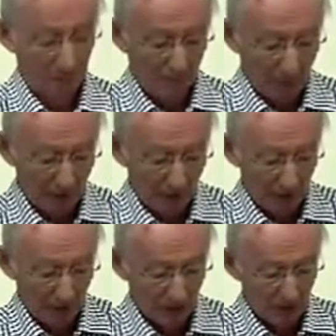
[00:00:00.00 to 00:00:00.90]

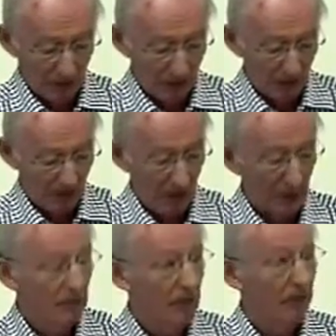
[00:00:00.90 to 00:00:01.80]
beyond an
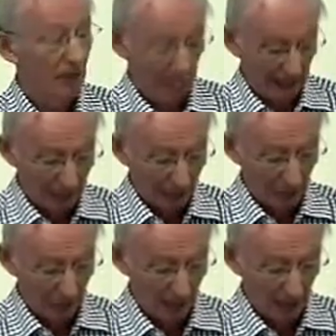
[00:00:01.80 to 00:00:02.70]
instinctive and
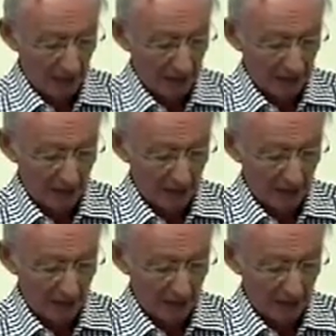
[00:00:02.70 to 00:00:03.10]
unformulated